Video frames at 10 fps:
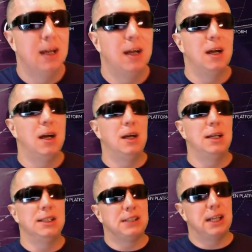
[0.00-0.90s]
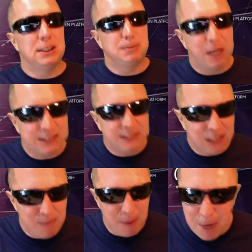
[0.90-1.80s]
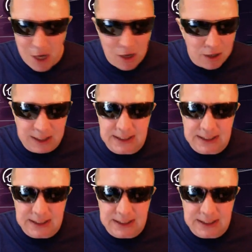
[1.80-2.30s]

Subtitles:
is basically going to be burned.